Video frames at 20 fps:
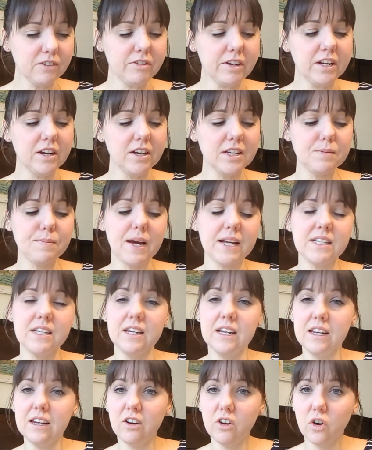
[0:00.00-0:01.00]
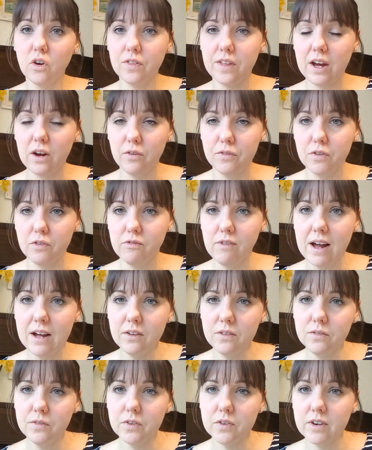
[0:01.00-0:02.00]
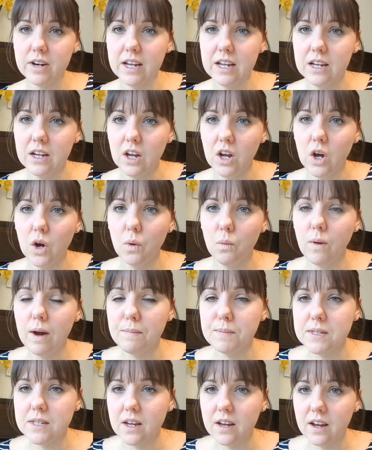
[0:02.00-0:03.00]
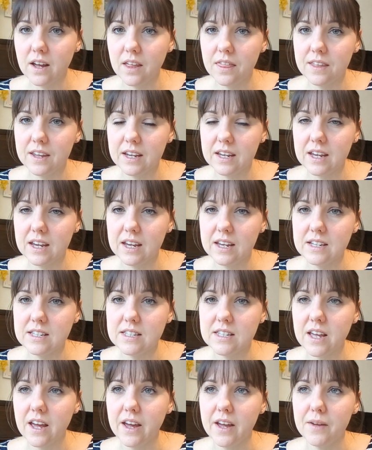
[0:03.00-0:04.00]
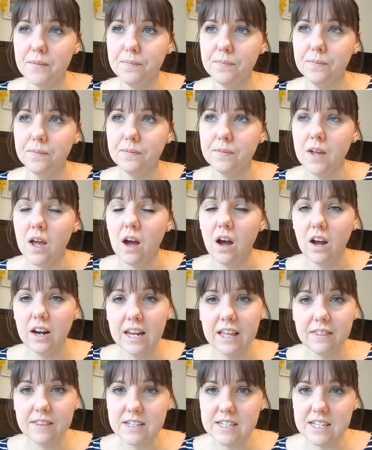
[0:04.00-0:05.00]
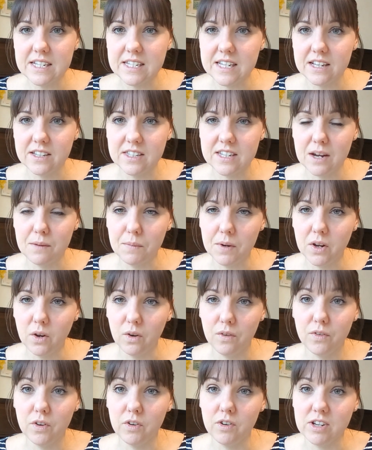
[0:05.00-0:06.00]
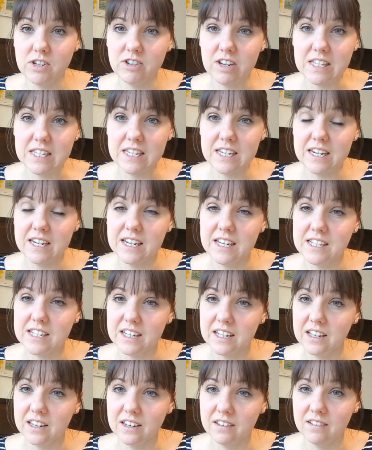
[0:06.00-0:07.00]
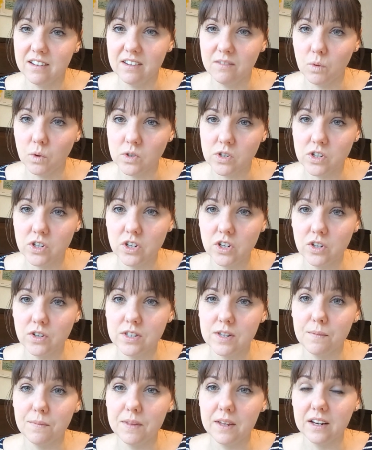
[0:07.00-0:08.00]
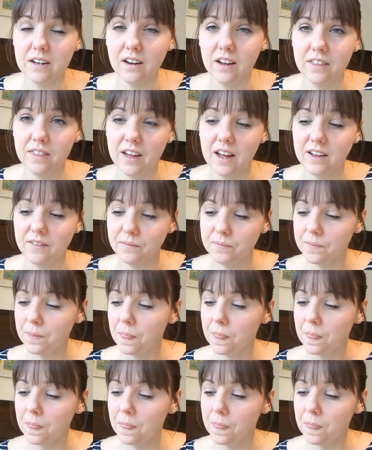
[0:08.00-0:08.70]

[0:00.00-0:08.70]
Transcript: Really nice pattern. And I got that off the Ravelry website, I think it is. I'll link the details down below if you're interested in knitting and wanted to do something like that.